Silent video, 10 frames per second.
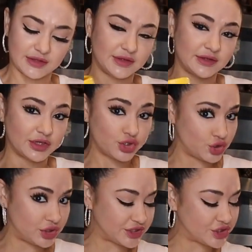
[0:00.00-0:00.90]
This is the
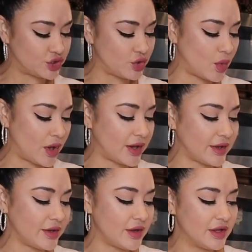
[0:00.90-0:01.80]
traditional
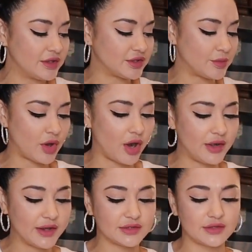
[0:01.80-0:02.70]
one. Some
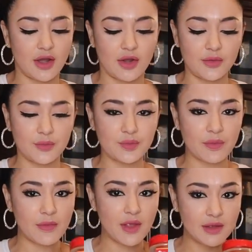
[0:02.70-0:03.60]
garlic salt,
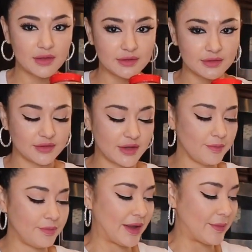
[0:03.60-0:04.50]

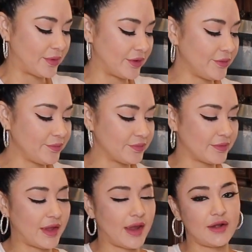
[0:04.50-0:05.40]
some pepper,
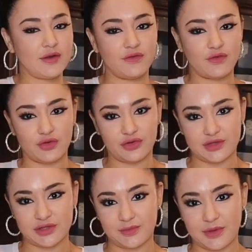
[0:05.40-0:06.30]
and of course
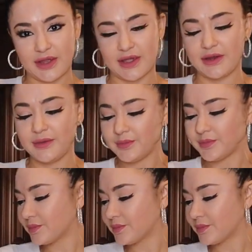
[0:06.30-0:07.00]
the spaghetti.